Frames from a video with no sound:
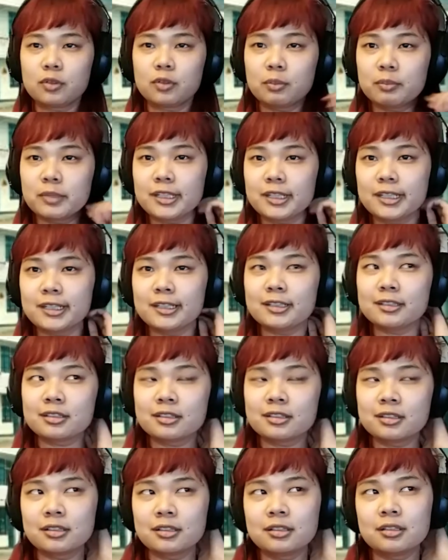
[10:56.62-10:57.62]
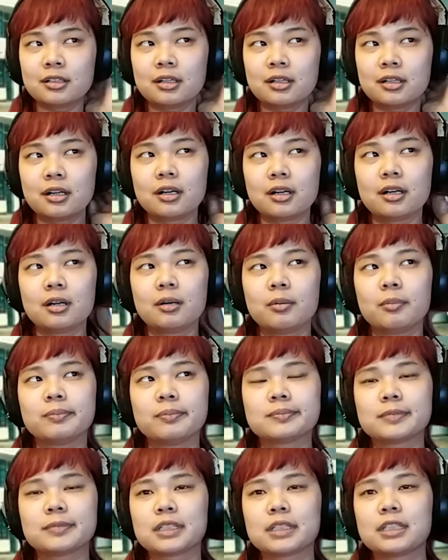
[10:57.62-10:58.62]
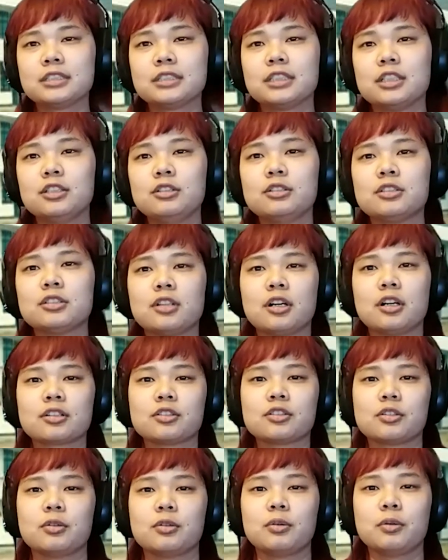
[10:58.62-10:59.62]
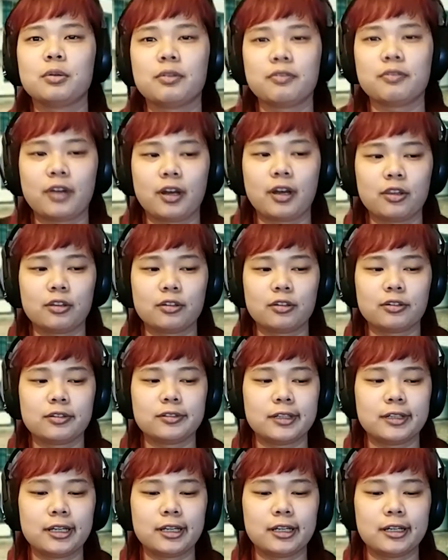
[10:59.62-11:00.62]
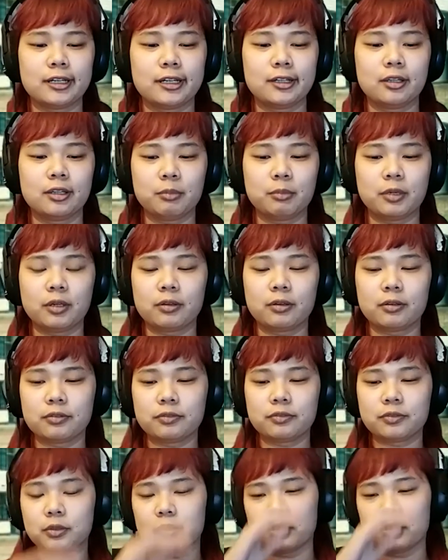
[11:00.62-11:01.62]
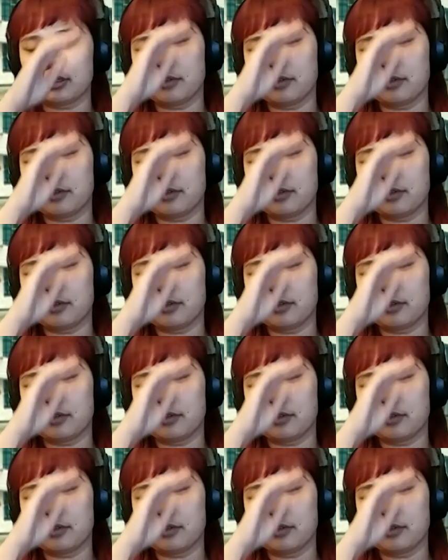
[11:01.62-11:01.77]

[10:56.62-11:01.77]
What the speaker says: me, I continued to talk to the father and the mother for a